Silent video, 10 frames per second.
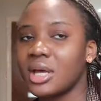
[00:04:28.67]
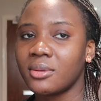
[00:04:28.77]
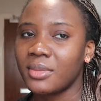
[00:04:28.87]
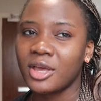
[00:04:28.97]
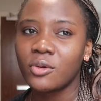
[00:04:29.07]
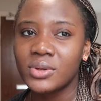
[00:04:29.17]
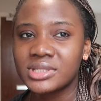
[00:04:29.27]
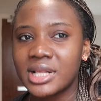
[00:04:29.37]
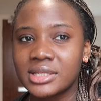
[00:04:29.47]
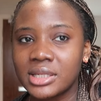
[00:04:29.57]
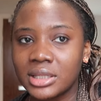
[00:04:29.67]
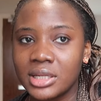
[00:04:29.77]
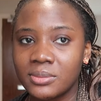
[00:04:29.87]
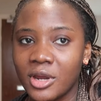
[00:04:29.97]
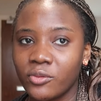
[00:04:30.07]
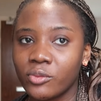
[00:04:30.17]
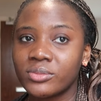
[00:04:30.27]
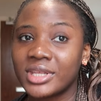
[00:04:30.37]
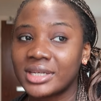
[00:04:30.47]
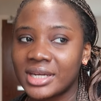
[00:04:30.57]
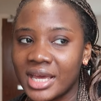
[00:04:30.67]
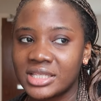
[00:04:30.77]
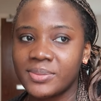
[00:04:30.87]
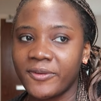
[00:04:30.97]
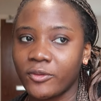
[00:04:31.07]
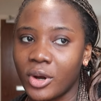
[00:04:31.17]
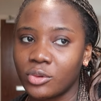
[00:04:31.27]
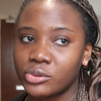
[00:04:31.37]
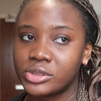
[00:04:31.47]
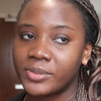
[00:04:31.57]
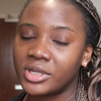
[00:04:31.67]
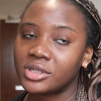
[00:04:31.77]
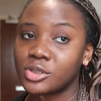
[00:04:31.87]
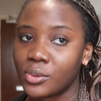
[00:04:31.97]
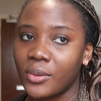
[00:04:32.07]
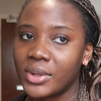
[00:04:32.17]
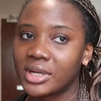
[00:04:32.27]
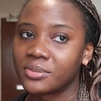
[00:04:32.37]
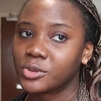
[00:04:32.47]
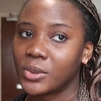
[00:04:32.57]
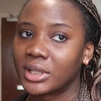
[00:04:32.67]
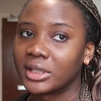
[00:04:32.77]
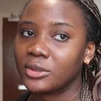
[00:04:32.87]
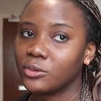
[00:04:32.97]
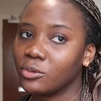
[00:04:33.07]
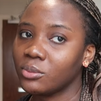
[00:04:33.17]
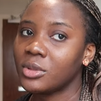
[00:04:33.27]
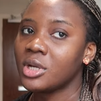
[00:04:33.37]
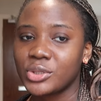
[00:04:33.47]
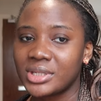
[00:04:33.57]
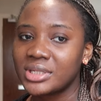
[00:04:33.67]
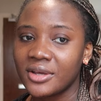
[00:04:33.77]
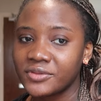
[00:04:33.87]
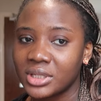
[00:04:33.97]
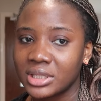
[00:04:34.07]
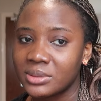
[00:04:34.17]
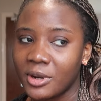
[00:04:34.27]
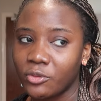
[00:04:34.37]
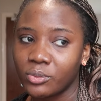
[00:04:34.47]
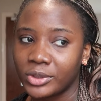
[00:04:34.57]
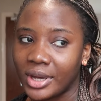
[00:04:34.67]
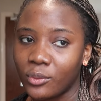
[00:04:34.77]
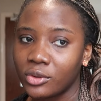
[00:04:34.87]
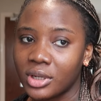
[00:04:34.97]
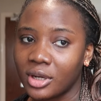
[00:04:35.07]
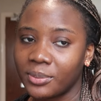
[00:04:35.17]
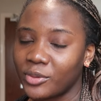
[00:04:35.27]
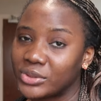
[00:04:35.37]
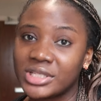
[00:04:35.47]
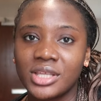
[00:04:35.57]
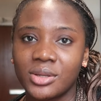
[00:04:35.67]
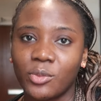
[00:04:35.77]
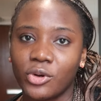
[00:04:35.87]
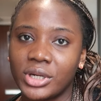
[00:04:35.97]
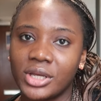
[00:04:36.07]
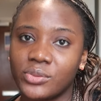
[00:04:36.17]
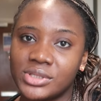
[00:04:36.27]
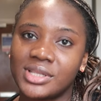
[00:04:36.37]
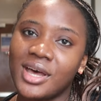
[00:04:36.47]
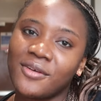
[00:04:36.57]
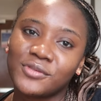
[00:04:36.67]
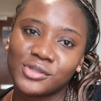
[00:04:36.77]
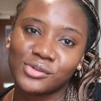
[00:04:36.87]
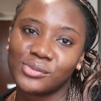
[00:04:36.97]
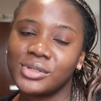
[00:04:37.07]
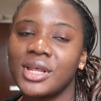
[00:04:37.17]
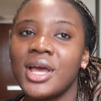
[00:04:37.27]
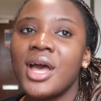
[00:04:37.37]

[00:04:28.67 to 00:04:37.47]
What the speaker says: I always like to clean my room the night before I go to bed, so I wake up to a clean room. So I didn't have to clean my room when I woke up. It wasn't in the morning, it was in the afternoon.